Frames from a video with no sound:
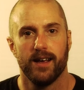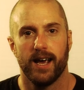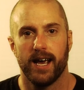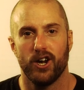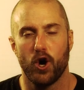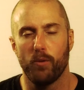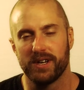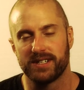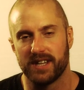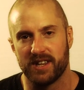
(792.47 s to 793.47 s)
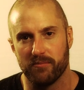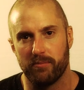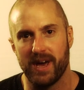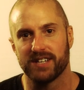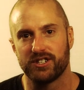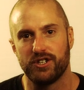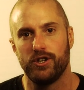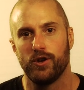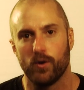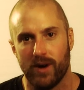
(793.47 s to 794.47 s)
and hope it's the
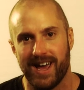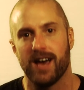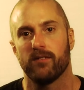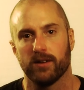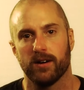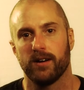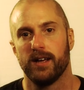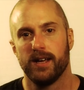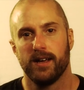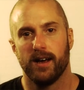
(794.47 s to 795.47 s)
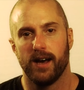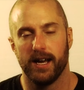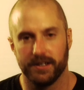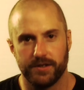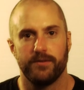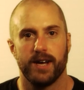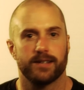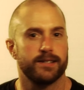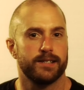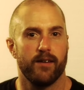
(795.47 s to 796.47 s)
best you ever in
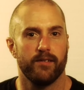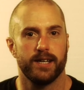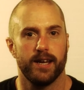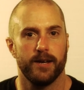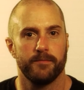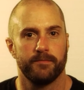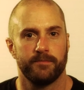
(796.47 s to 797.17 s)
2017.